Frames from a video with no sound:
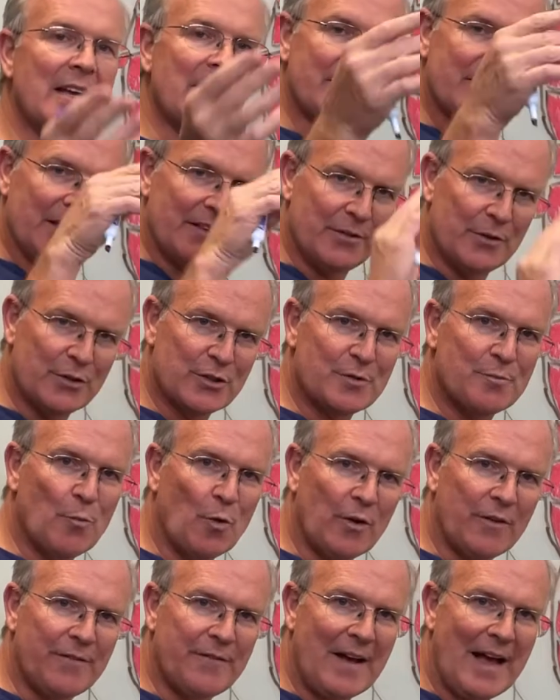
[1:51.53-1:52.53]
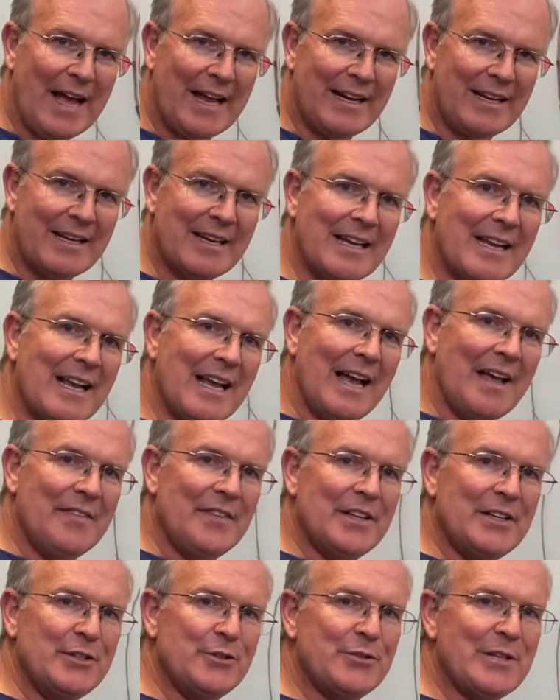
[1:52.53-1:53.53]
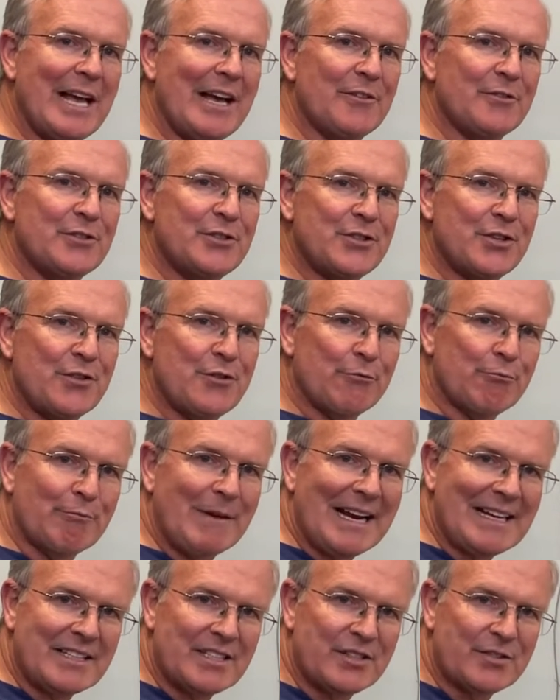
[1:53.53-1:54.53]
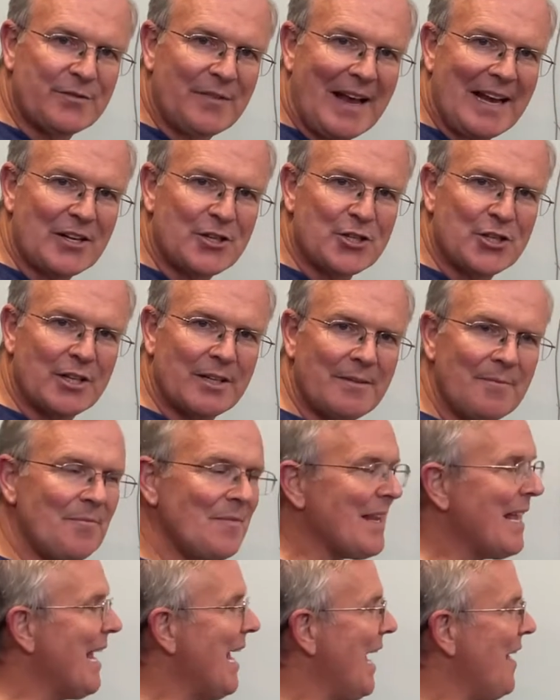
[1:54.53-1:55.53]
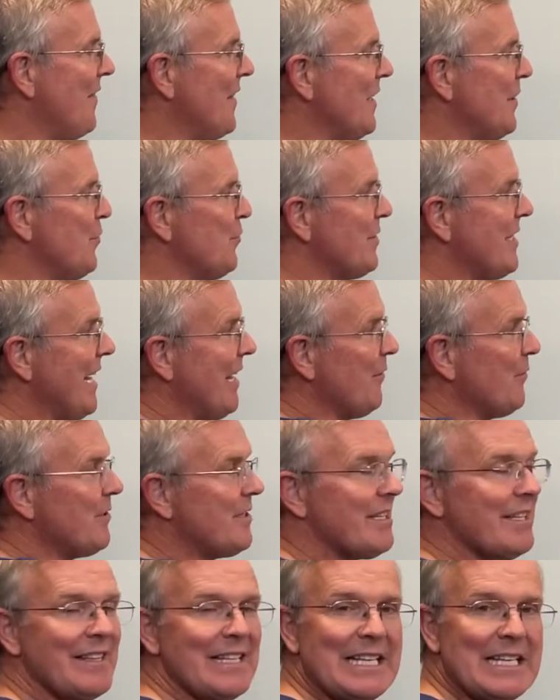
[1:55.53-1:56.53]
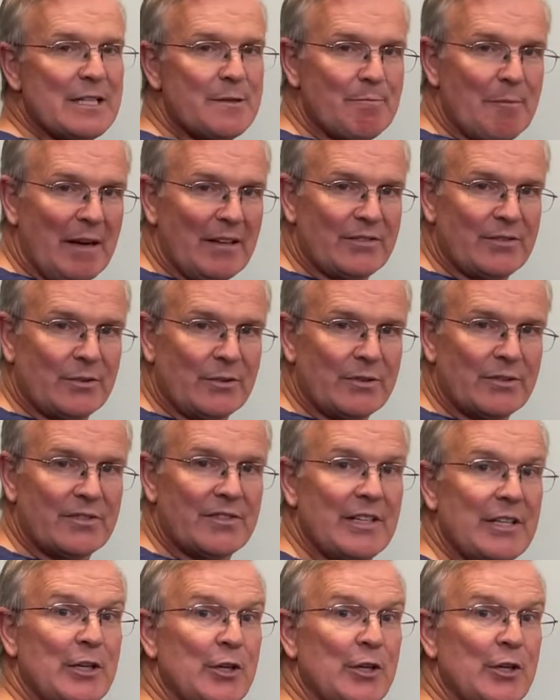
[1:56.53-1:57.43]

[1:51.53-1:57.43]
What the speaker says: then there's more fat, and then you're down to the rectus fascia, and then you're down to these muscles.